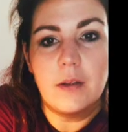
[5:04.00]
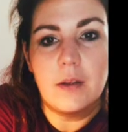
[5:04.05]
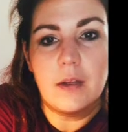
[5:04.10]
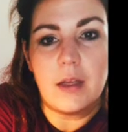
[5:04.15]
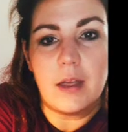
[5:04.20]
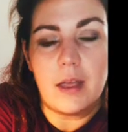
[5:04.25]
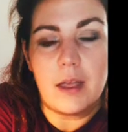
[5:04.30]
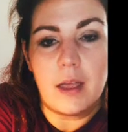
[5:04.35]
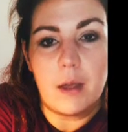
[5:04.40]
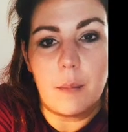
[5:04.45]

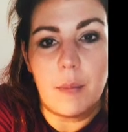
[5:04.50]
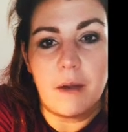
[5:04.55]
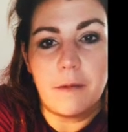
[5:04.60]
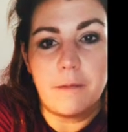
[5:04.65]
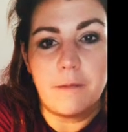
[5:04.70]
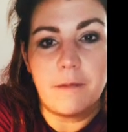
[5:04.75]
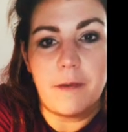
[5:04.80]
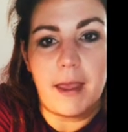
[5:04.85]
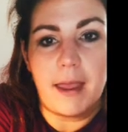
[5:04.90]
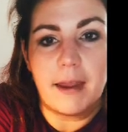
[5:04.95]

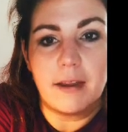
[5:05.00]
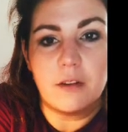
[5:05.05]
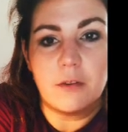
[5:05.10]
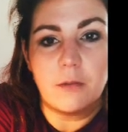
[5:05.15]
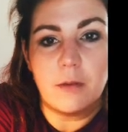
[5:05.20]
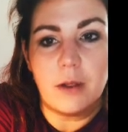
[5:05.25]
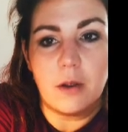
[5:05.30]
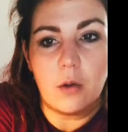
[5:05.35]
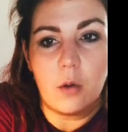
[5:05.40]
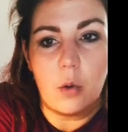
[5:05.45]
effect of
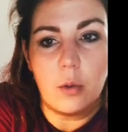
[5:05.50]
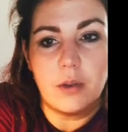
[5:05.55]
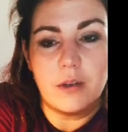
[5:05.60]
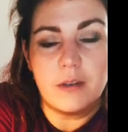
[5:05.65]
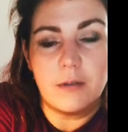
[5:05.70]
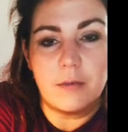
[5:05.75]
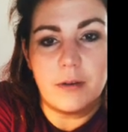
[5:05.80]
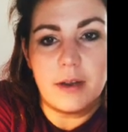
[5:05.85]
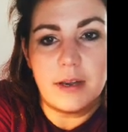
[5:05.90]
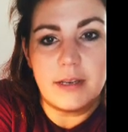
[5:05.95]
like all the
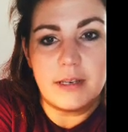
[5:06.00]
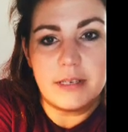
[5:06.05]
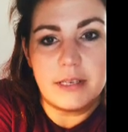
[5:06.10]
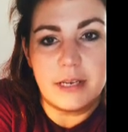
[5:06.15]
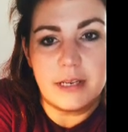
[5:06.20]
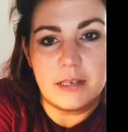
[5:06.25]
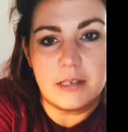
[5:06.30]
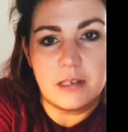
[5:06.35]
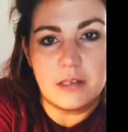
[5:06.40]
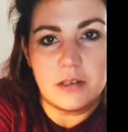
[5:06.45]
different
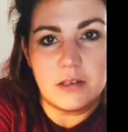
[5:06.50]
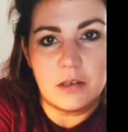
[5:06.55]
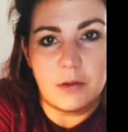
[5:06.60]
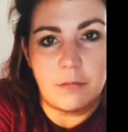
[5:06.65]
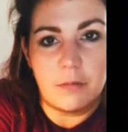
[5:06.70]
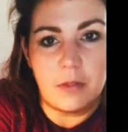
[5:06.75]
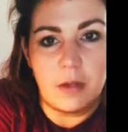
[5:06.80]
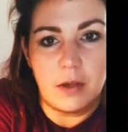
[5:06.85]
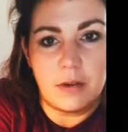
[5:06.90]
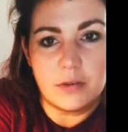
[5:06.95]
indents and stuff
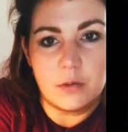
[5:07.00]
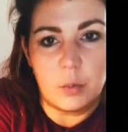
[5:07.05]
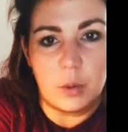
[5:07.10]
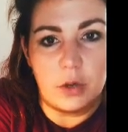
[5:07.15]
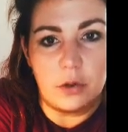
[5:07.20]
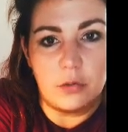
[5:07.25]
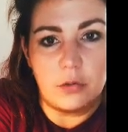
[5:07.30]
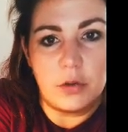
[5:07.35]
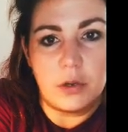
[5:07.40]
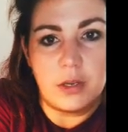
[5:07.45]
in that as
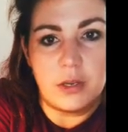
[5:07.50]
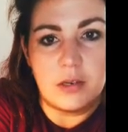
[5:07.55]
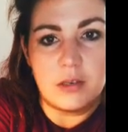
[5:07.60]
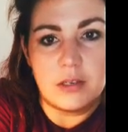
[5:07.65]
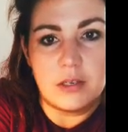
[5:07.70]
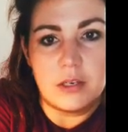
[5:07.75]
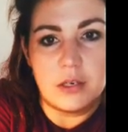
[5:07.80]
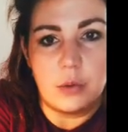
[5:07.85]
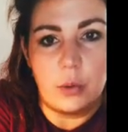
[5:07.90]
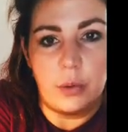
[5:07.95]
well, so you can
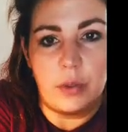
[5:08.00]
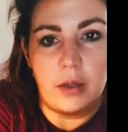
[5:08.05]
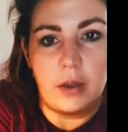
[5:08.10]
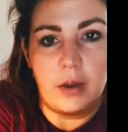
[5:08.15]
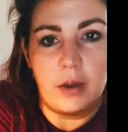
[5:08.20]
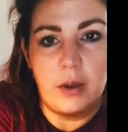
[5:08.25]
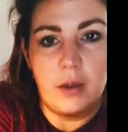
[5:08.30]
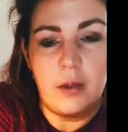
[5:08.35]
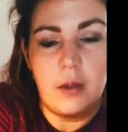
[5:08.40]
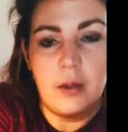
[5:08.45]
see all
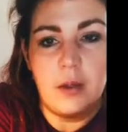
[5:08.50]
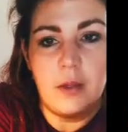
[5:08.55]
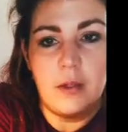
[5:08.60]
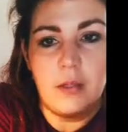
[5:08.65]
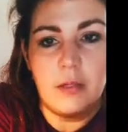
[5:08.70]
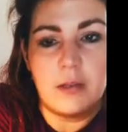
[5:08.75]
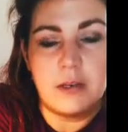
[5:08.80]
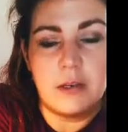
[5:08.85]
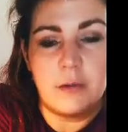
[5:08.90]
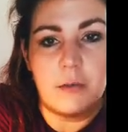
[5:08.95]
the
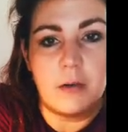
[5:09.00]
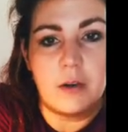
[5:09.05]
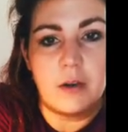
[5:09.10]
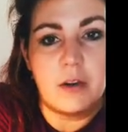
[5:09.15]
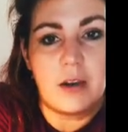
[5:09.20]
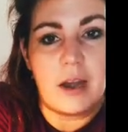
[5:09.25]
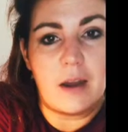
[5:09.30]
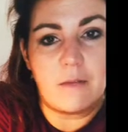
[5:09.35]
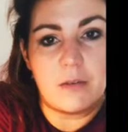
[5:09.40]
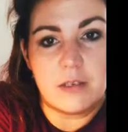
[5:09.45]
different
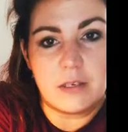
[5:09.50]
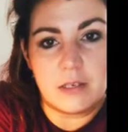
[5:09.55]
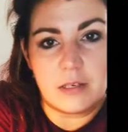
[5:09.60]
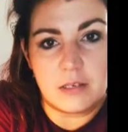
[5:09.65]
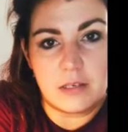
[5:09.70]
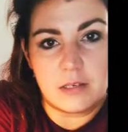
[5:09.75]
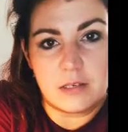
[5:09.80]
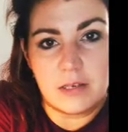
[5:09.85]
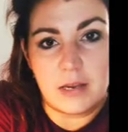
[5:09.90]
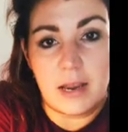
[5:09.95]

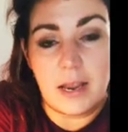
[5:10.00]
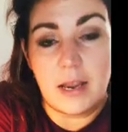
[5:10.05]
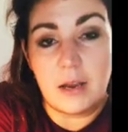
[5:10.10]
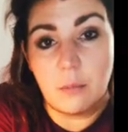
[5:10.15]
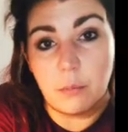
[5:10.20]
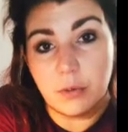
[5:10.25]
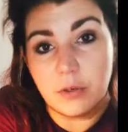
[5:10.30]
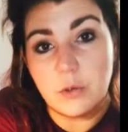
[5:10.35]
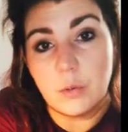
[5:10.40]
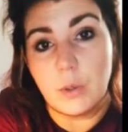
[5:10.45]
crevices in
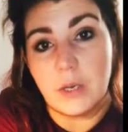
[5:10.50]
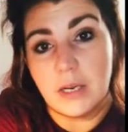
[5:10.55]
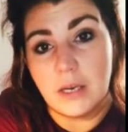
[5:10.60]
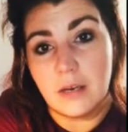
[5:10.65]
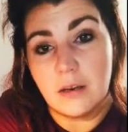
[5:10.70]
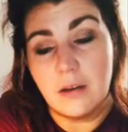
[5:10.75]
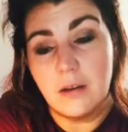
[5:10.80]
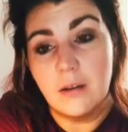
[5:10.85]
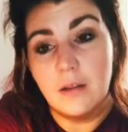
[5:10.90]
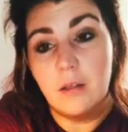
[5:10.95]

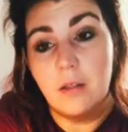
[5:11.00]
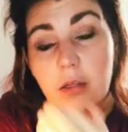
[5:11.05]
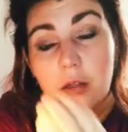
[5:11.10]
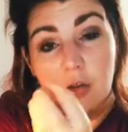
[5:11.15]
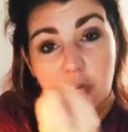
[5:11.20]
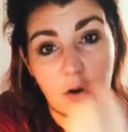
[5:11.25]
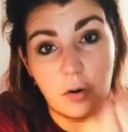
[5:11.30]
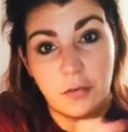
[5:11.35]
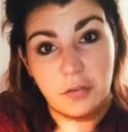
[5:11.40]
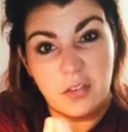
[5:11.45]
between the
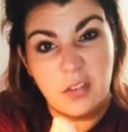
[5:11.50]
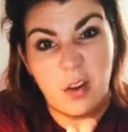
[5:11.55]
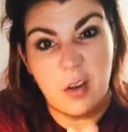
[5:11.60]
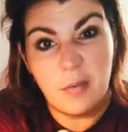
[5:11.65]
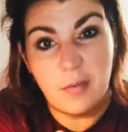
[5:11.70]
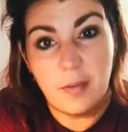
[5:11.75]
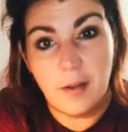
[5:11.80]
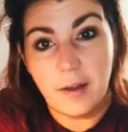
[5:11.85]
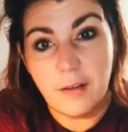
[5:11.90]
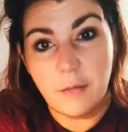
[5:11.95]
rough
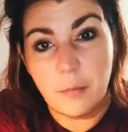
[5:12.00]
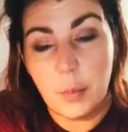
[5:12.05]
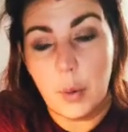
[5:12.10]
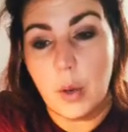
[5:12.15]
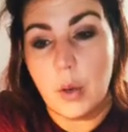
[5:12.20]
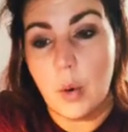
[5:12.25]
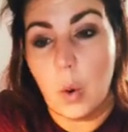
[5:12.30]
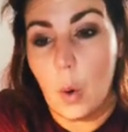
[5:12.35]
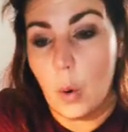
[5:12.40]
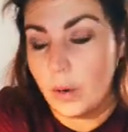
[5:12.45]
stuff that I've put
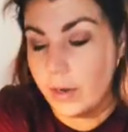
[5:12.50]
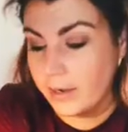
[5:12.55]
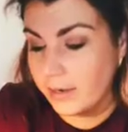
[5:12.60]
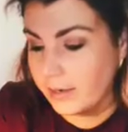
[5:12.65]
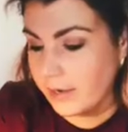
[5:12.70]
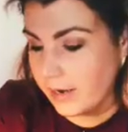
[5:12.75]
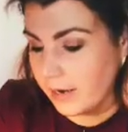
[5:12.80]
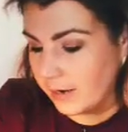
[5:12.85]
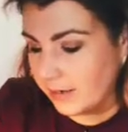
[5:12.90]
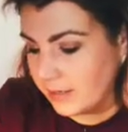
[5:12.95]
on it
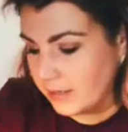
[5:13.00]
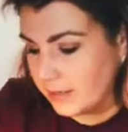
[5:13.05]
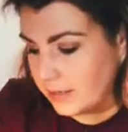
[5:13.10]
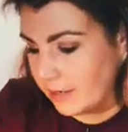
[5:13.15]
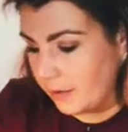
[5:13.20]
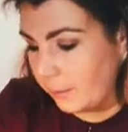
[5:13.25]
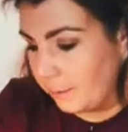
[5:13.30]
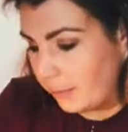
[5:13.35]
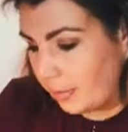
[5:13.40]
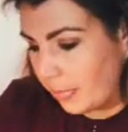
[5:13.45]
kind of
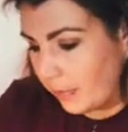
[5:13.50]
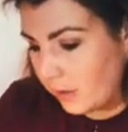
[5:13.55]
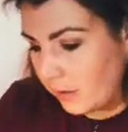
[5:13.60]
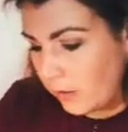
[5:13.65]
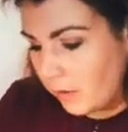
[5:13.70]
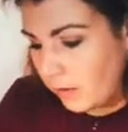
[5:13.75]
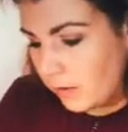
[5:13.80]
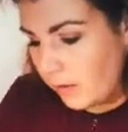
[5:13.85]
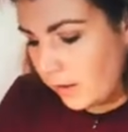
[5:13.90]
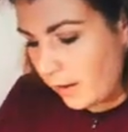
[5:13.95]
idea.
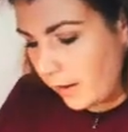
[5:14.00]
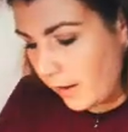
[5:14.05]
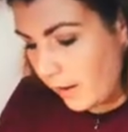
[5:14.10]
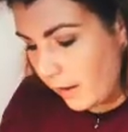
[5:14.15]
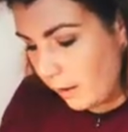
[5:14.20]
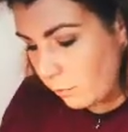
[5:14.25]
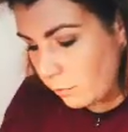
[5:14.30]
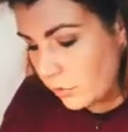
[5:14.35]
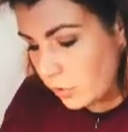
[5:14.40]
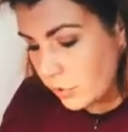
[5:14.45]

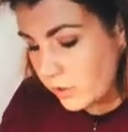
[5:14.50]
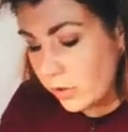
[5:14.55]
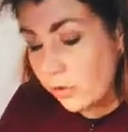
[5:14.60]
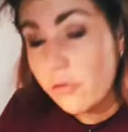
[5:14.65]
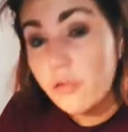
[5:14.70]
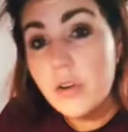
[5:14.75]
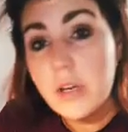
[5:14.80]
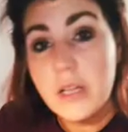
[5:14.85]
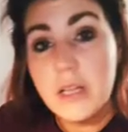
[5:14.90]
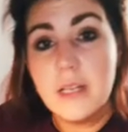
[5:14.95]
So it's a
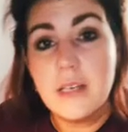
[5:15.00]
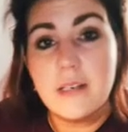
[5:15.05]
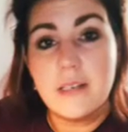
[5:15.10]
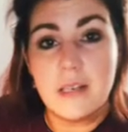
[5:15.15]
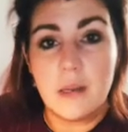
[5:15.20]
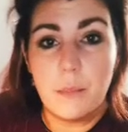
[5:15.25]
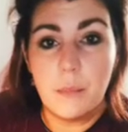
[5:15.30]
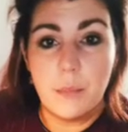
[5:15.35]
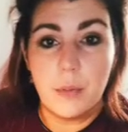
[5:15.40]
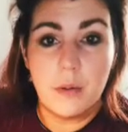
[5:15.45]
really
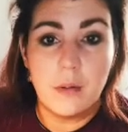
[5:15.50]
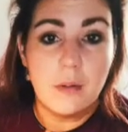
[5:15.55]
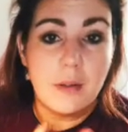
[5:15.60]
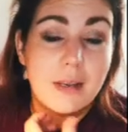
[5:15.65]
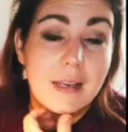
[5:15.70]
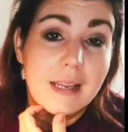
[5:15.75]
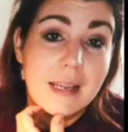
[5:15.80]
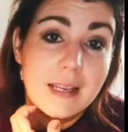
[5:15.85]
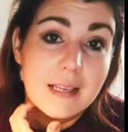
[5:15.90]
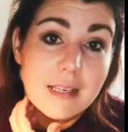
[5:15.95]
simple,
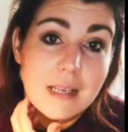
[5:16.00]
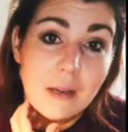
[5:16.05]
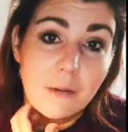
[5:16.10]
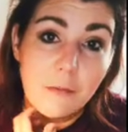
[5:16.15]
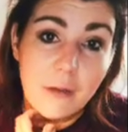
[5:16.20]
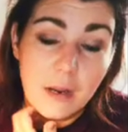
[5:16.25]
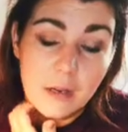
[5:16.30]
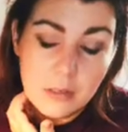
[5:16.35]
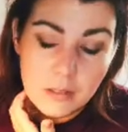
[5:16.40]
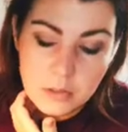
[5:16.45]
easy
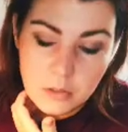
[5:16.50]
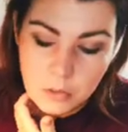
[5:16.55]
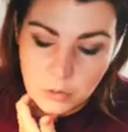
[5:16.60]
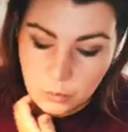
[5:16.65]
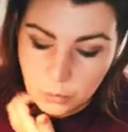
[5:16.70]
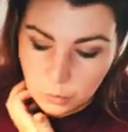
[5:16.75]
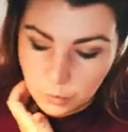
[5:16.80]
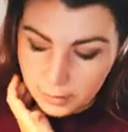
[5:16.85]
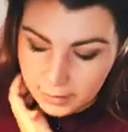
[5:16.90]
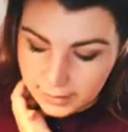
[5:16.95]
effect to
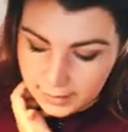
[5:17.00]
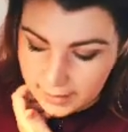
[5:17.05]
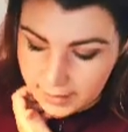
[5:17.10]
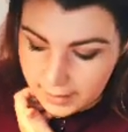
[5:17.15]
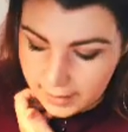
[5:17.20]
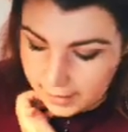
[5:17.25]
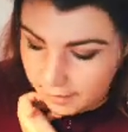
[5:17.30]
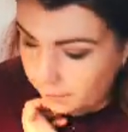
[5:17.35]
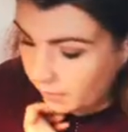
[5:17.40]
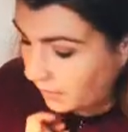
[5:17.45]
do,
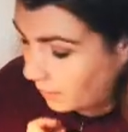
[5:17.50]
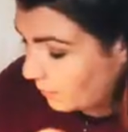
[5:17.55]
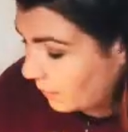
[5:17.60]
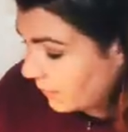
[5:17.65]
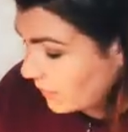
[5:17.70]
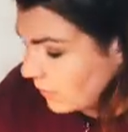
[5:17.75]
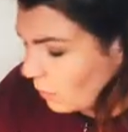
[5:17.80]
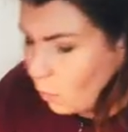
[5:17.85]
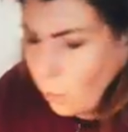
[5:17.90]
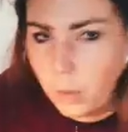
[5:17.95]
and it
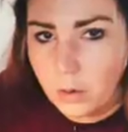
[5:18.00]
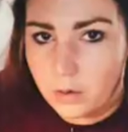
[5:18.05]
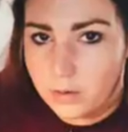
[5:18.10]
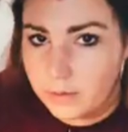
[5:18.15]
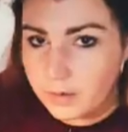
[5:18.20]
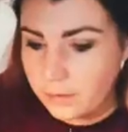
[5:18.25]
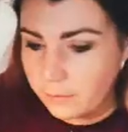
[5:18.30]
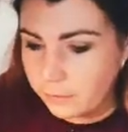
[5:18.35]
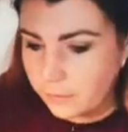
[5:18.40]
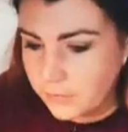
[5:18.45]
makes a world of
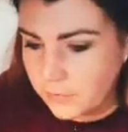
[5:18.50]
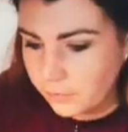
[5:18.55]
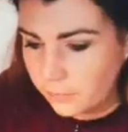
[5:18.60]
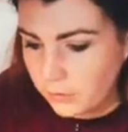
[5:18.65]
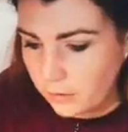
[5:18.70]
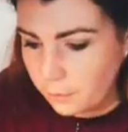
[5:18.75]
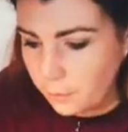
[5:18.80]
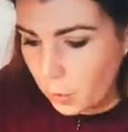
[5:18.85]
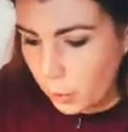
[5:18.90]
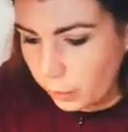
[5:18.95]
difference for
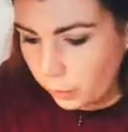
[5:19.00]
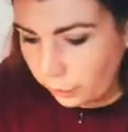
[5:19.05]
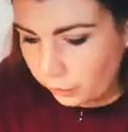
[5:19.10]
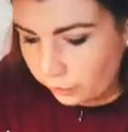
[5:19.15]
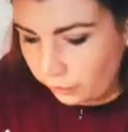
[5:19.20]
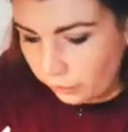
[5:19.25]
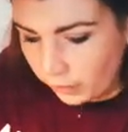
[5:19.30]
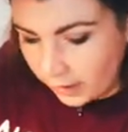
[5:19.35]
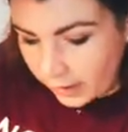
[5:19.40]
your models.